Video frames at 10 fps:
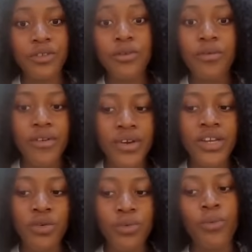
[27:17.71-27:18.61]
Don't
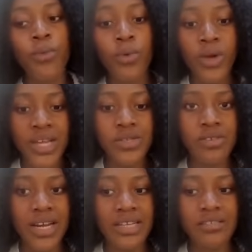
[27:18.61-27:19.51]
worry, you will get to
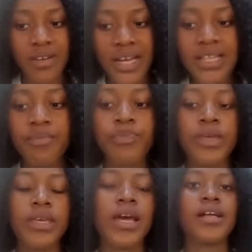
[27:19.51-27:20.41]
that, right?
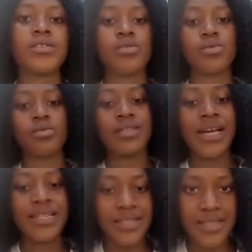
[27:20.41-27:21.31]
Yeah, so
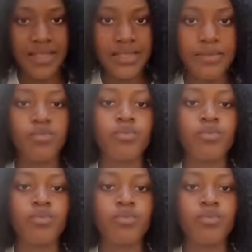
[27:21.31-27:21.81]
that is it.